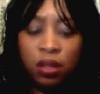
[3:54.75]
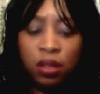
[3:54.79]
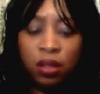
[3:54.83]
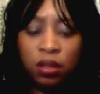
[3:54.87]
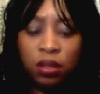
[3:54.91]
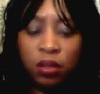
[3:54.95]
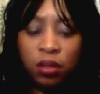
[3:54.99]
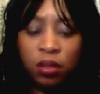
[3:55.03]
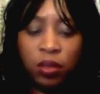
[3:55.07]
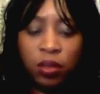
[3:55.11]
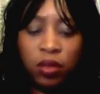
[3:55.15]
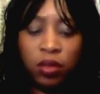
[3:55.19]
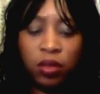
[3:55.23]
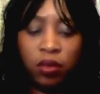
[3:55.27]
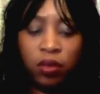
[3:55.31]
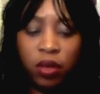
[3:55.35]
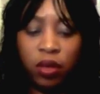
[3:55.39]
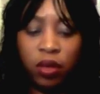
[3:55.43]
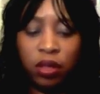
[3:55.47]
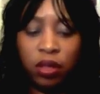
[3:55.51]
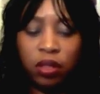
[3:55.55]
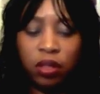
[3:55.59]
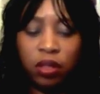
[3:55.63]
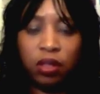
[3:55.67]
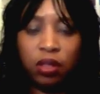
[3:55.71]
It's going to be
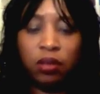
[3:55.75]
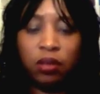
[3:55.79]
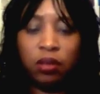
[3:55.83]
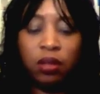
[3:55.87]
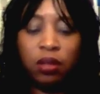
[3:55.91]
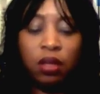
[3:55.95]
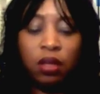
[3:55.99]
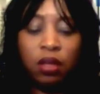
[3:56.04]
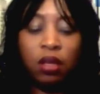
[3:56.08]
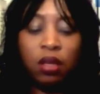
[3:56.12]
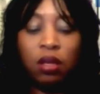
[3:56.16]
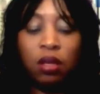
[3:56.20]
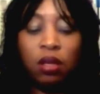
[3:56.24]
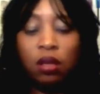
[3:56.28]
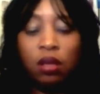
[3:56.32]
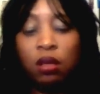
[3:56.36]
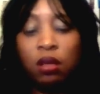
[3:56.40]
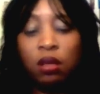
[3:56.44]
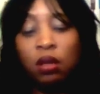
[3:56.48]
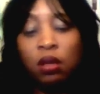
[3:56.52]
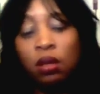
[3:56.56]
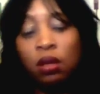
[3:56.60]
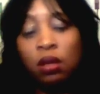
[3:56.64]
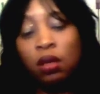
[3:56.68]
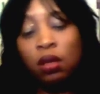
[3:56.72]
crazy.
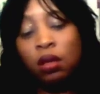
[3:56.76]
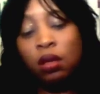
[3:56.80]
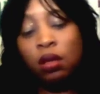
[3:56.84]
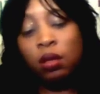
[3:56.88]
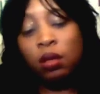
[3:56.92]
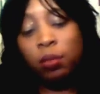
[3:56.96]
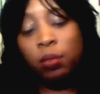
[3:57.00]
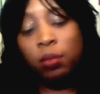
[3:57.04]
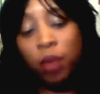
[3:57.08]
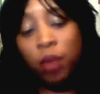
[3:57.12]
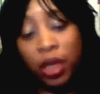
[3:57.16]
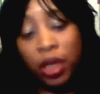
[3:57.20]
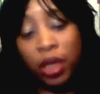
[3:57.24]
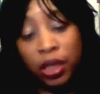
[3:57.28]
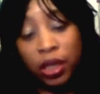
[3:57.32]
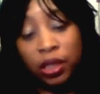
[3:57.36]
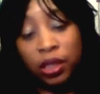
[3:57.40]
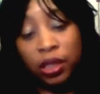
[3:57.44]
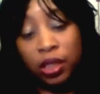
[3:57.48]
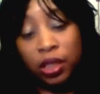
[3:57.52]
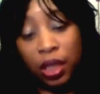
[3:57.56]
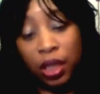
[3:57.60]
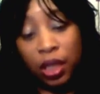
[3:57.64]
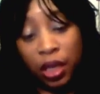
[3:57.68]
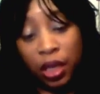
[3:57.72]
But
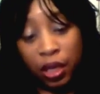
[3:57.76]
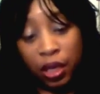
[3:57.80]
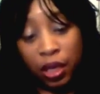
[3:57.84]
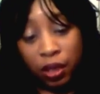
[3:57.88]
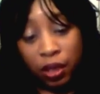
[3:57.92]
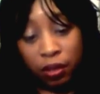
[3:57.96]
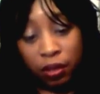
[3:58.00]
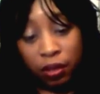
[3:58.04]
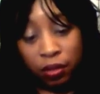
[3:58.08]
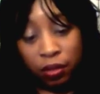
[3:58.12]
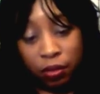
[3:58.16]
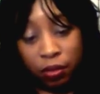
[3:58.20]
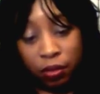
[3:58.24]
instead,